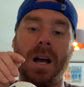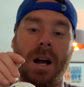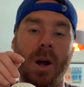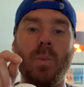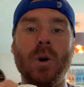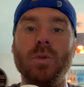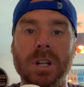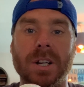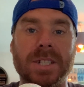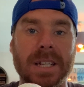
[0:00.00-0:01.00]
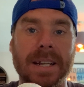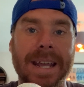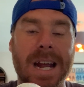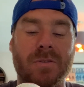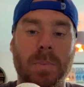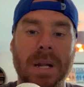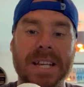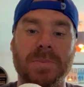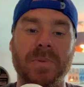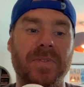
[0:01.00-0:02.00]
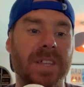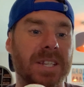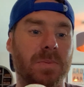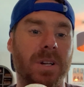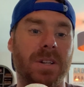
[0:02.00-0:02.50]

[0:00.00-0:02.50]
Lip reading: I will look to get a replacement for this one,